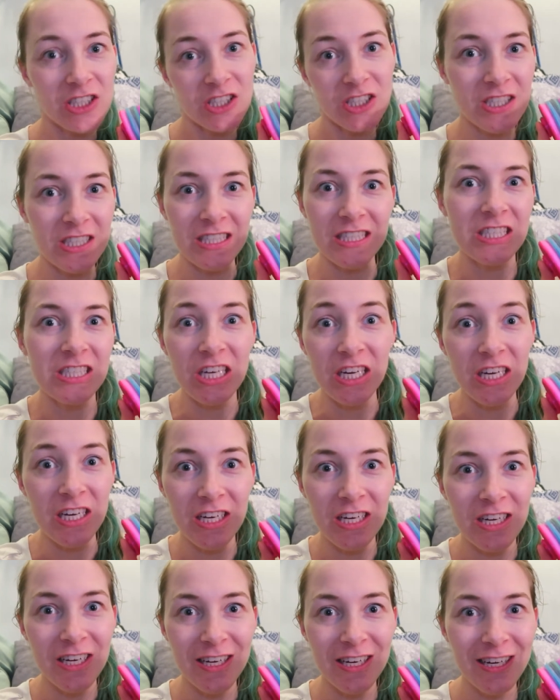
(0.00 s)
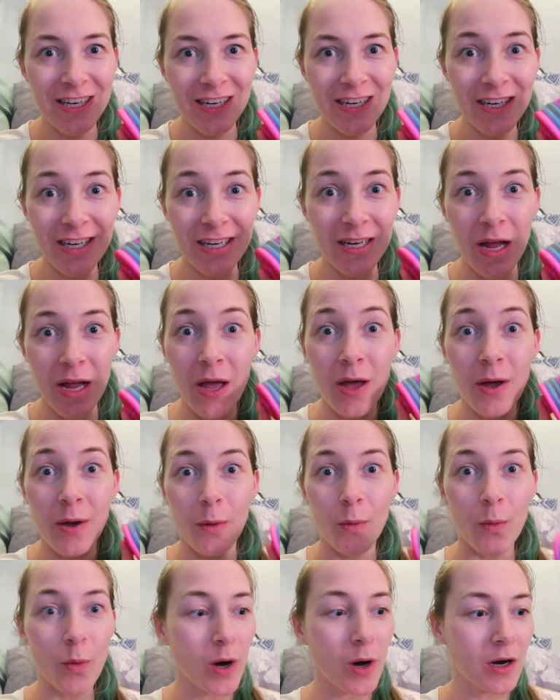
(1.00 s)
Ka-ching!
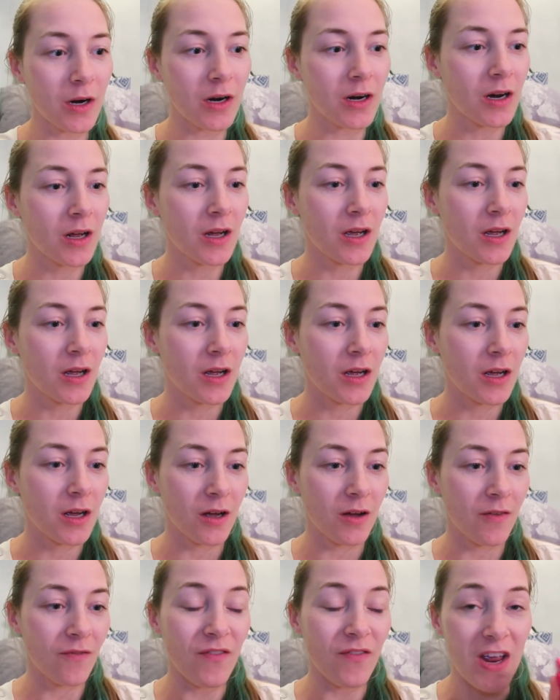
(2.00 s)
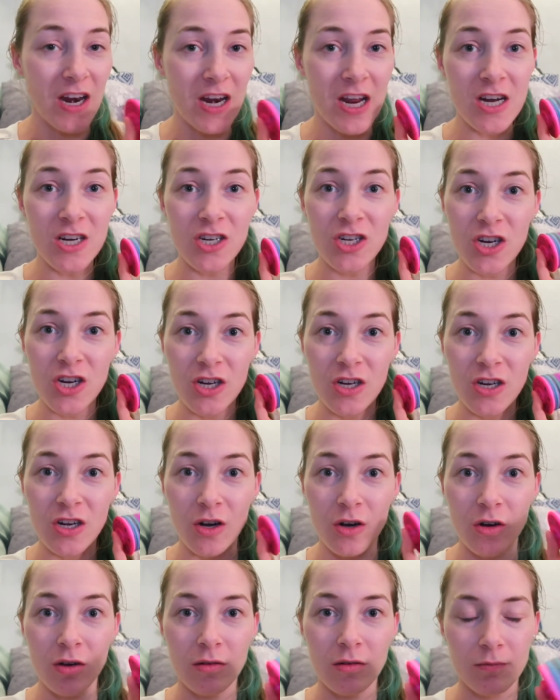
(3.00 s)
One finished,
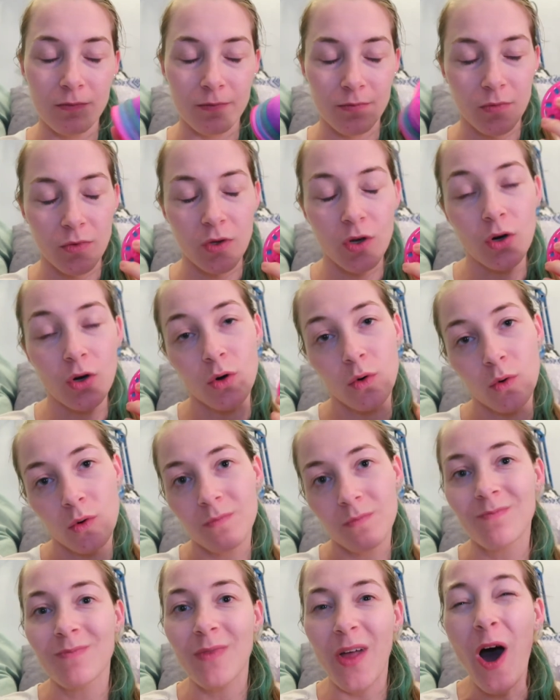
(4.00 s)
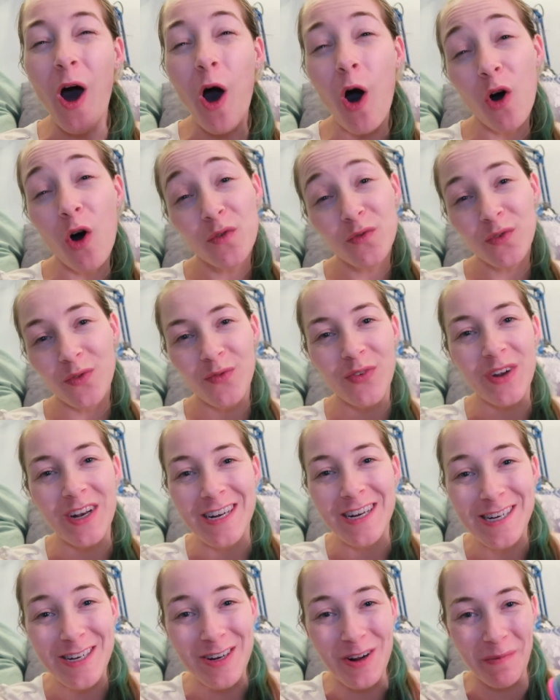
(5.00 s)
no, half
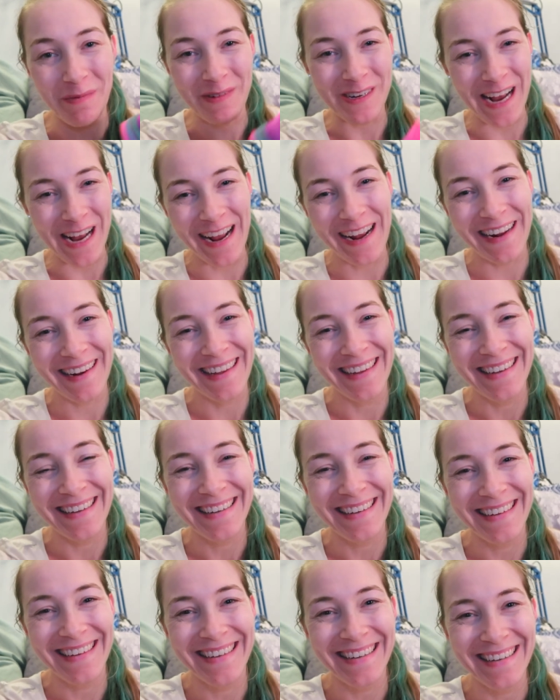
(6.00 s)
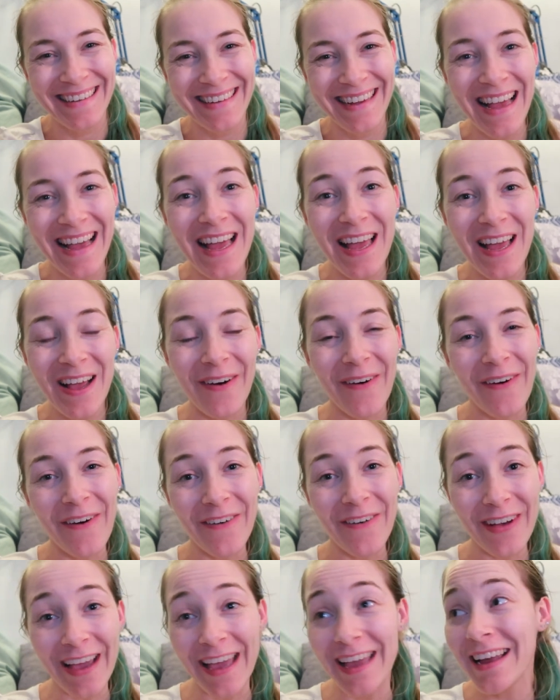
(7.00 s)
finished object.
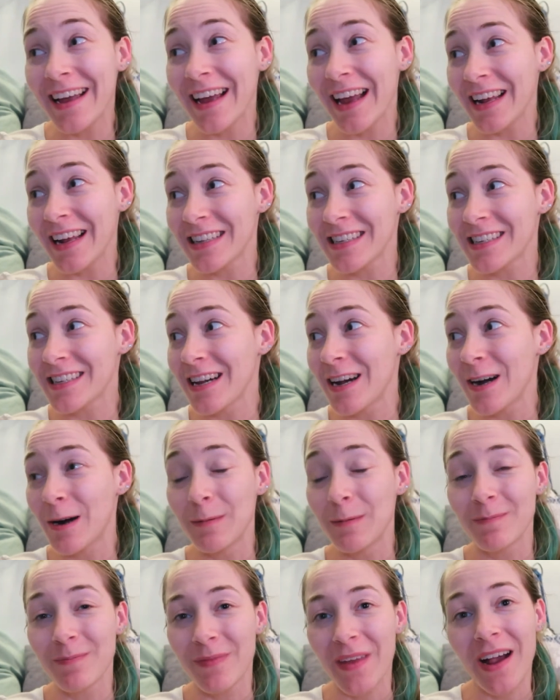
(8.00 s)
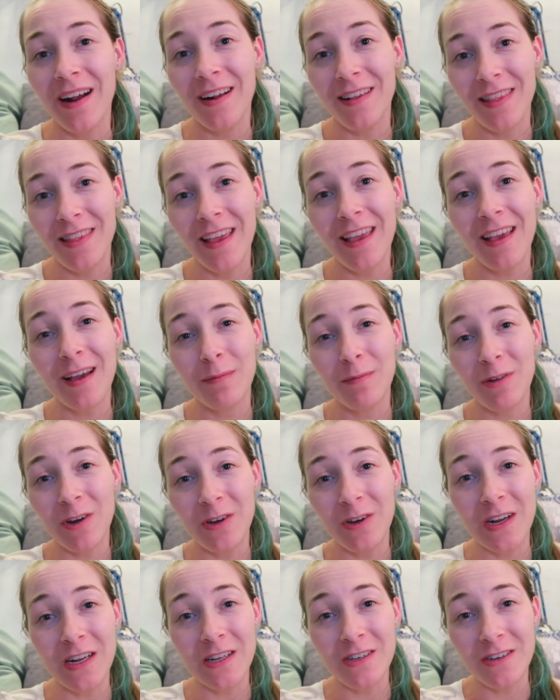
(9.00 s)
Okay, it's I think I'm
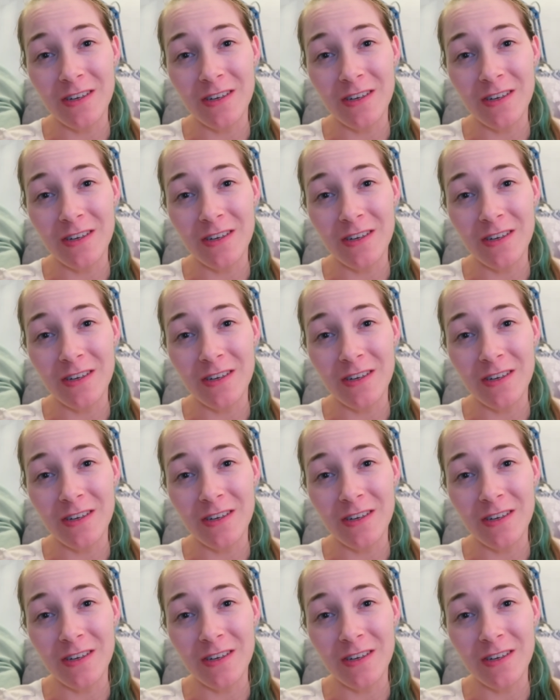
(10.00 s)
going to